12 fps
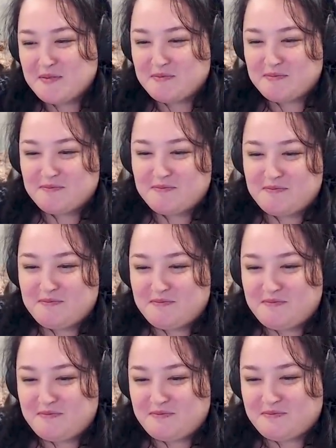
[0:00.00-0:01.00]

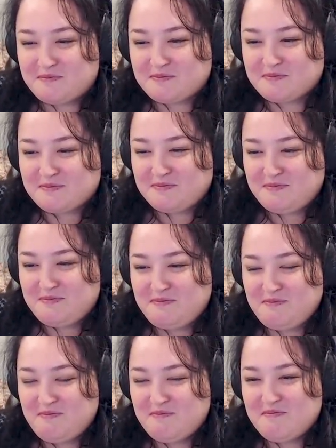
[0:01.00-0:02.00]

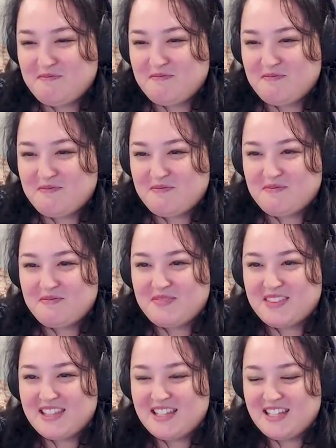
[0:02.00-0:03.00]

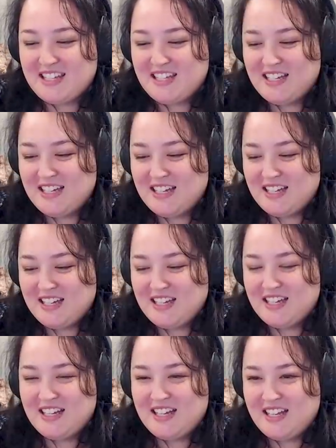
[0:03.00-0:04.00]

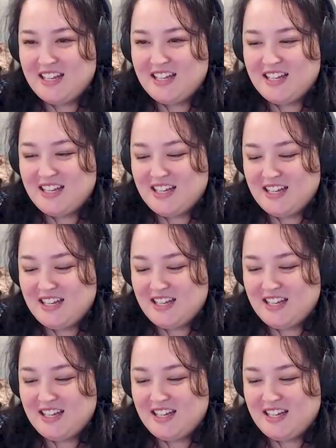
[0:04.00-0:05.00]

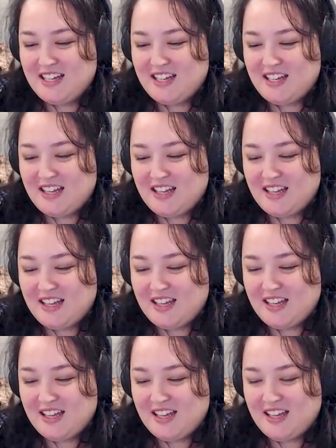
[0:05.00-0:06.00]

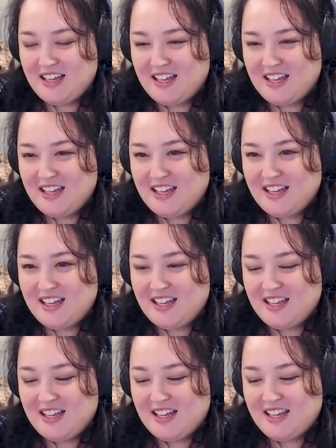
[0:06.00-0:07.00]

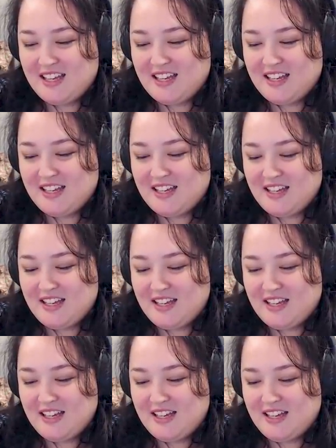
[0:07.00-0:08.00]
No words are spoken by the person on screen.